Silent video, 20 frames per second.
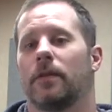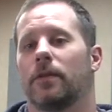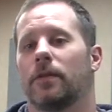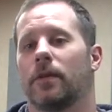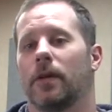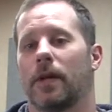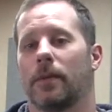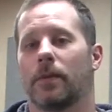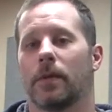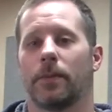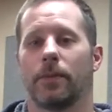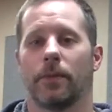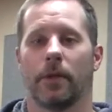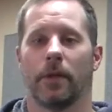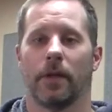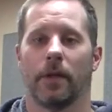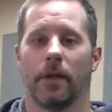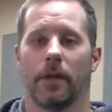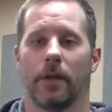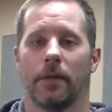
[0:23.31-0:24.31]
So I'm going to
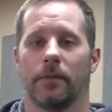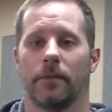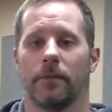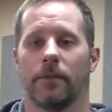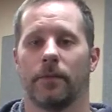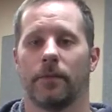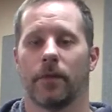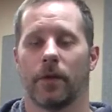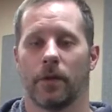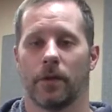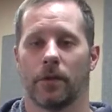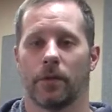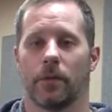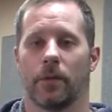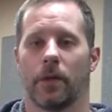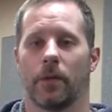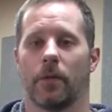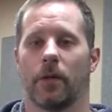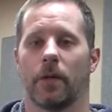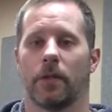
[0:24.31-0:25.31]
play first
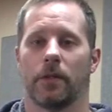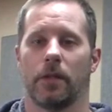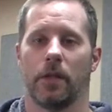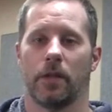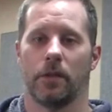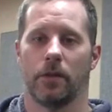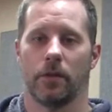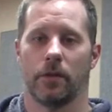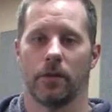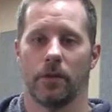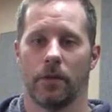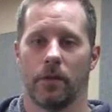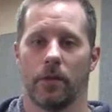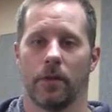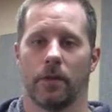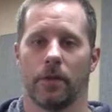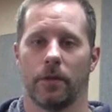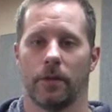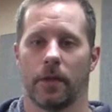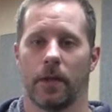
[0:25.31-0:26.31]
what I want to teach you so you
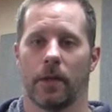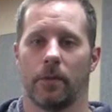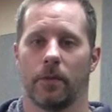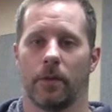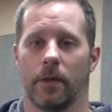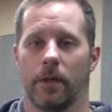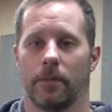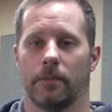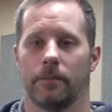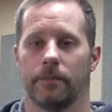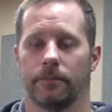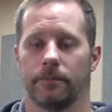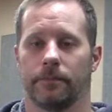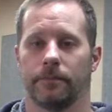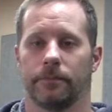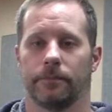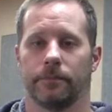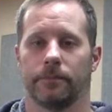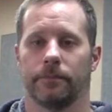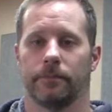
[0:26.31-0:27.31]
understand what I'm
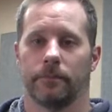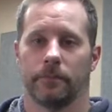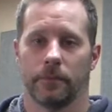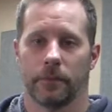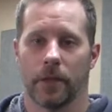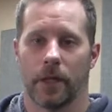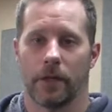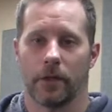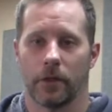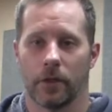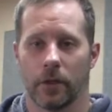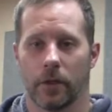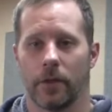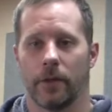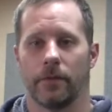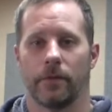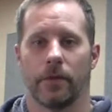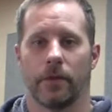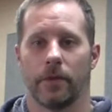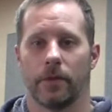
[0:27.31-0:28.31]
trying to show
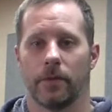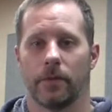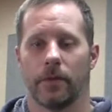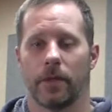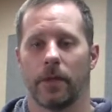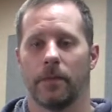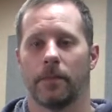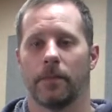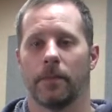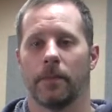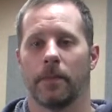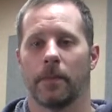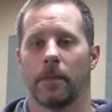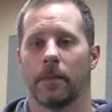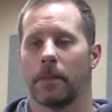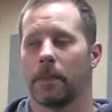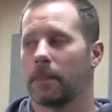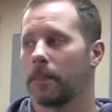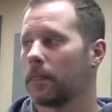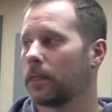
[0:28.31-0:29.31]
you first, right?
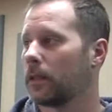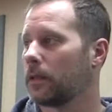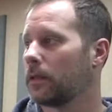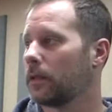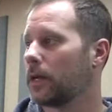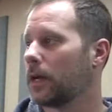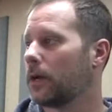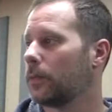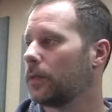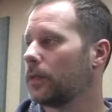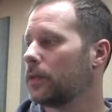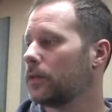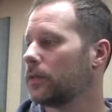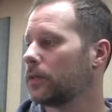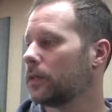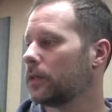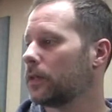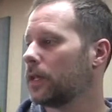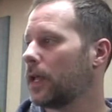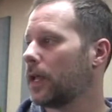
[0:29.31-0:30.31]
I'll be
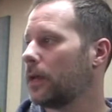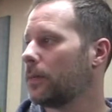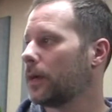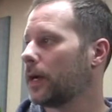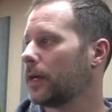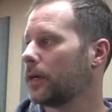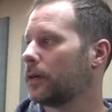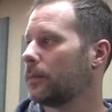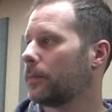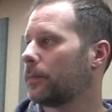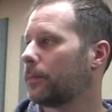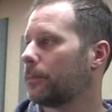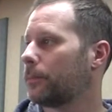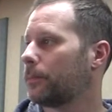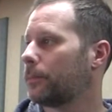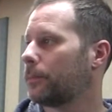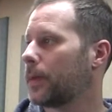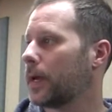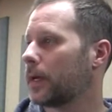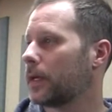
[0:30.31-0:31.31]
using an A minor
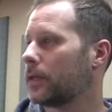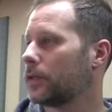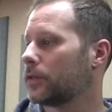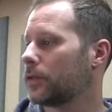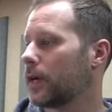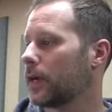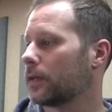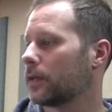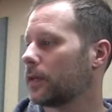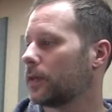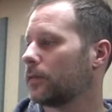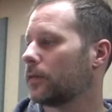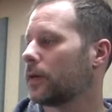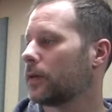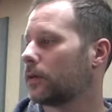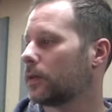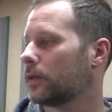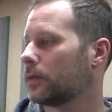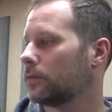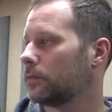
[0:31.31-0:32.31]
backing track that I
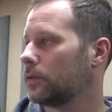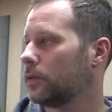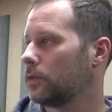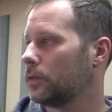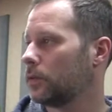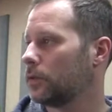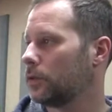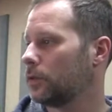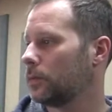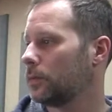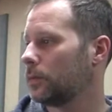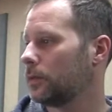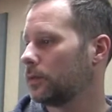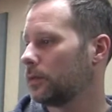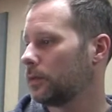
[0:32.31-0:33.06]
found on YouTube.